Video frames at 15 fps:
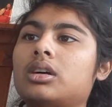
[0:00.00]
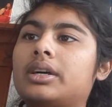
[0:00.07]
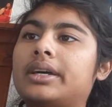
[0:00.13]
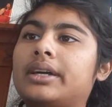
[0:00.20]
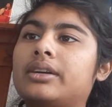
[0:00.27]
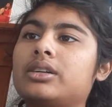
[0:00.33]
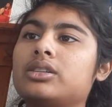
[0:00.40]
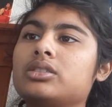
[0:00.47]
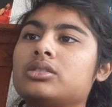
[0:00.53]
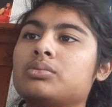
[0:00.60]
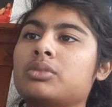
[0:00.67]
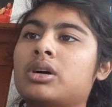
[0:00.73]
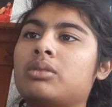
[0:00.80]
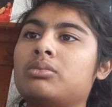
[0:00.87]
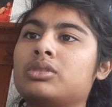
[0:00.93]
Ariel's
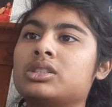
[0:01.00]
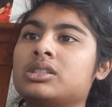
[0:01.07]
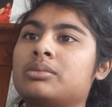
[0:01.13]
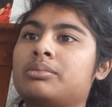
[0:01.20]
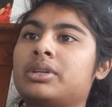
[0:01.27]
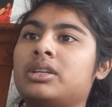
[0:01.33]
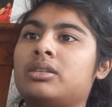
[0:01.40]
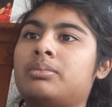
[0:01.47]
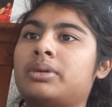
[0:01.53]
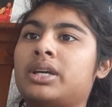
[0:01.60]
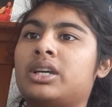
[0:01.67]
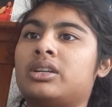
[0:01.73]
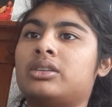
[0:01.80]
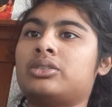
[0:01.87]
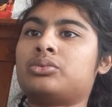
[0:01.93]
mom was in Peter
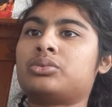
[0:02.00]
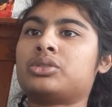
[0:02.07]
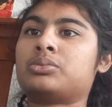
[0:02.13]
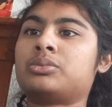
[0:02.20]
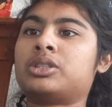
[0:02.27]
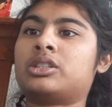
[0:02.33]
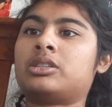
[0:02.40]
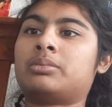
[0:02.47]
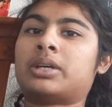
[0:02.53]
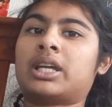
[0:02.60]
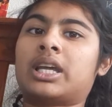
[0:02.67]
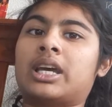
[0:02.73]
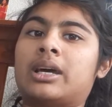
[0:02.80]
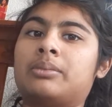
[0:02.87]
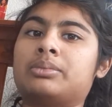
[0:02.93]
Pan and was murdered by
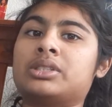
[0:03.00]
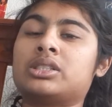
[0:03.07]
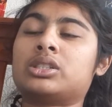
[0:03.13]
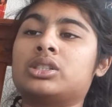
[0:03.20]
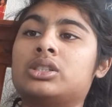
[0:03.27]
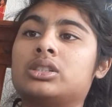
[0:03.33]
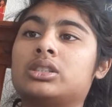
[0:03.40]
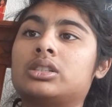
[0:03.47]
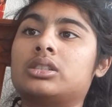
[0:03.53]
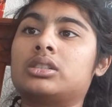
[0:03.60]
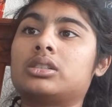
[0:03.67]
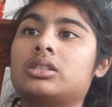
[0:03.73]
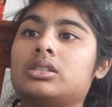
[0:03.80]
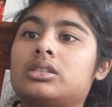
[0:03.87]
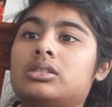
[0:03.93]
Captain
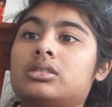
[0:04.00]
Hook.